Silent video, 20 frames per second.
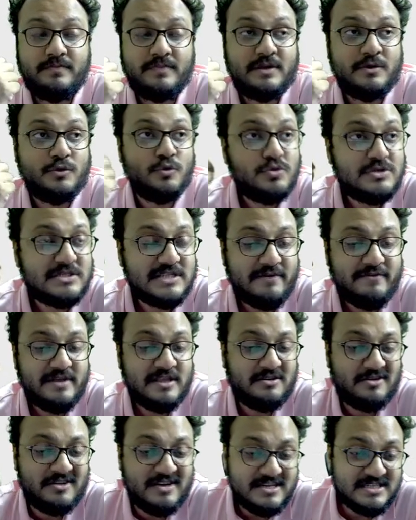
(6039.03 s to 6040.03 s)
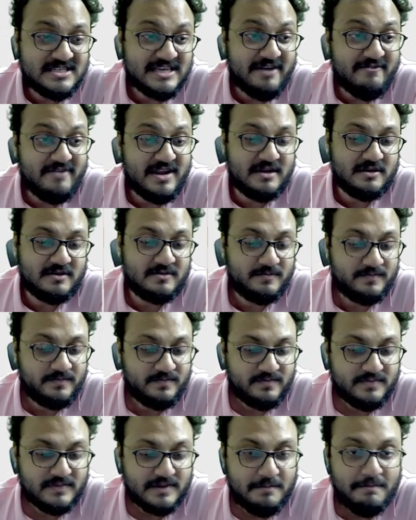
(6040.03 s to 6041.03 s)
2737.
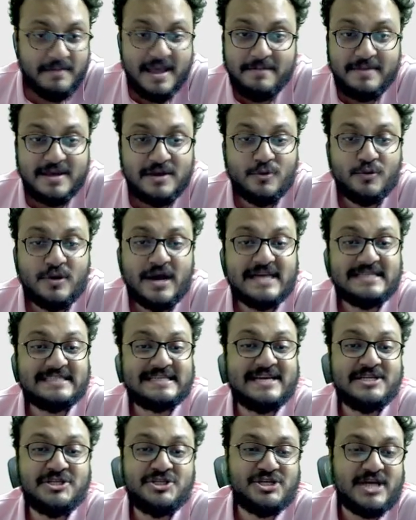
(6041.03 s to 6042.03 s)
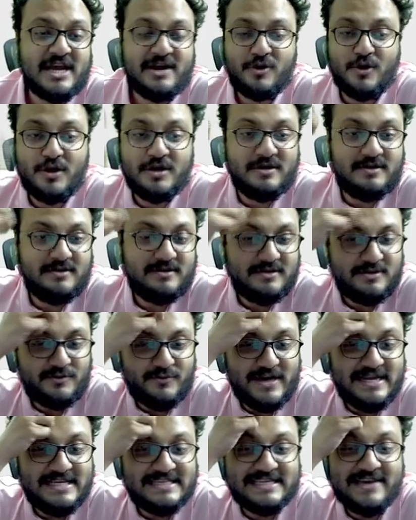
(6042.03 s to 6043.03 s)
Maybe you guys can check on
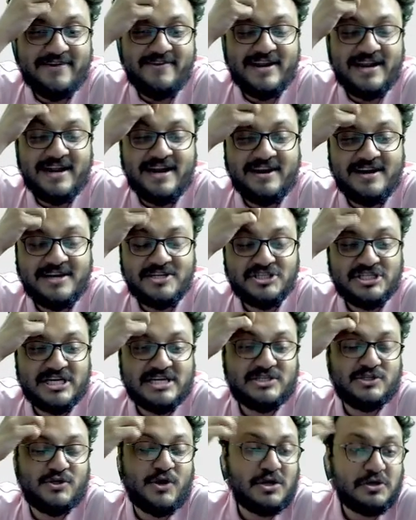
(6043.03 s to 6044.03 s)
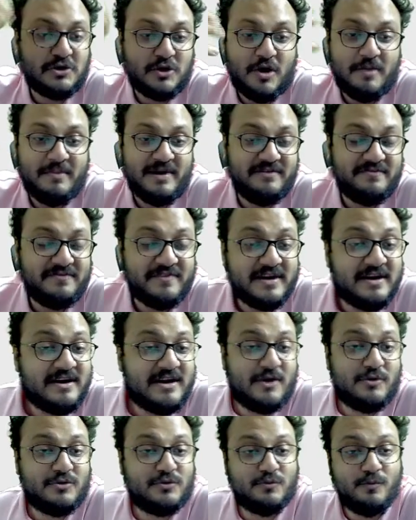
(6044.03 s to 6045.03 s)
2700chess.com and figure
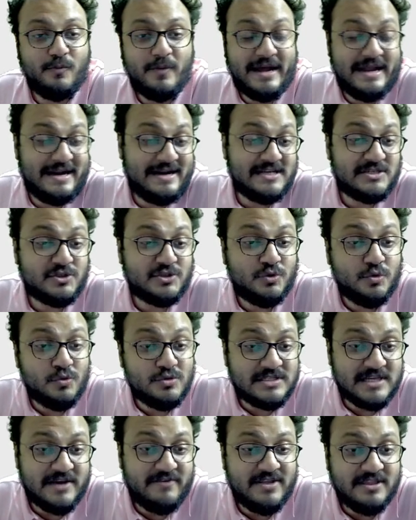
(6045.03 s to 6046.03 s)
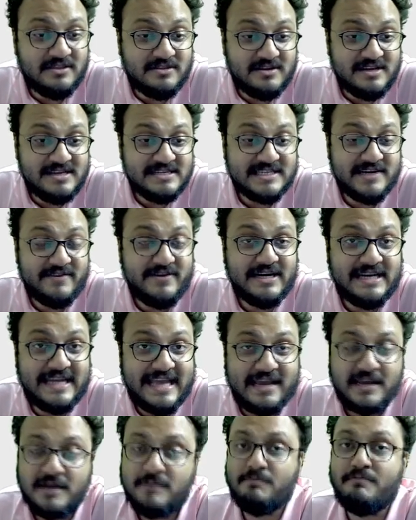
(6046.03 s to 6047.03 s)
out where does 2737
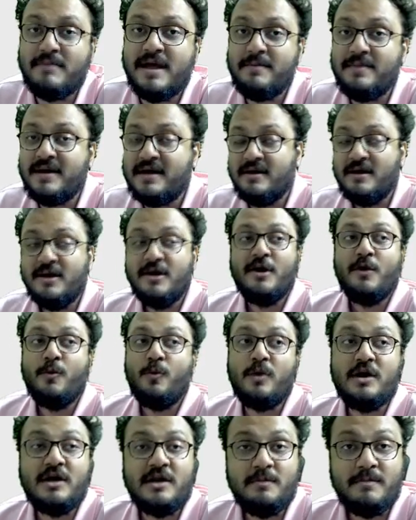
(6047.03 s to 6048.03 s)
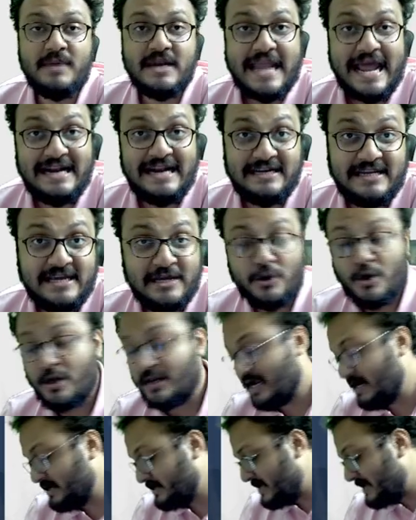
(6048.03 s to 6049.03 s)
take him. Maybe world number 19 or
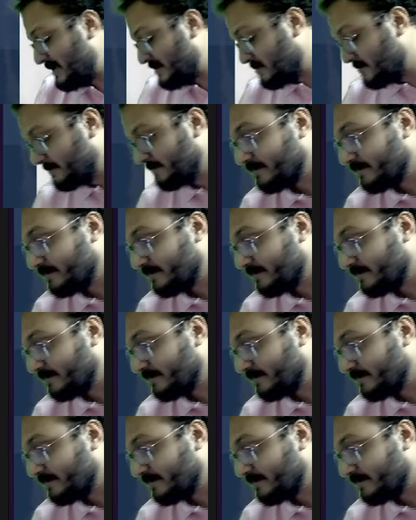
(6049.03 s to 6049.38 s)
18